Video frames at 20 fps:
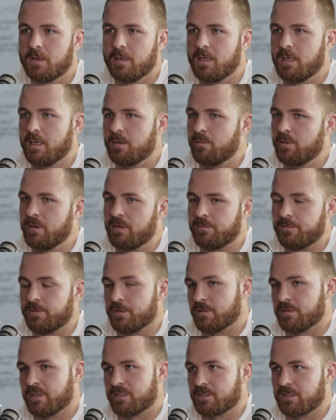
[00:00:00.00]
Yeah, when it
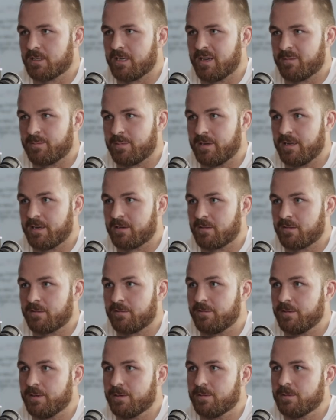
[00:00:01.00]
first actually happened out on the
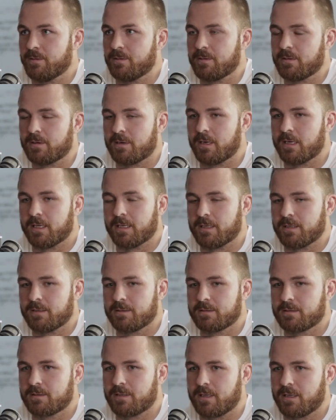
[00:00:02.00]
field, I
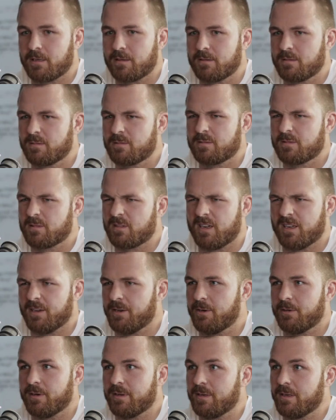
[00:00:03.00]
had
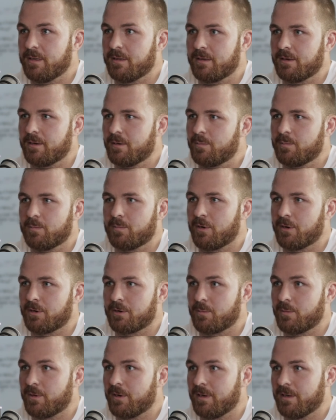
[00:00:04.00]
no idea that I'd
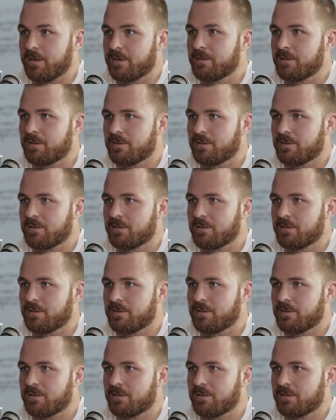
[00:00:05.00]
broken my neck.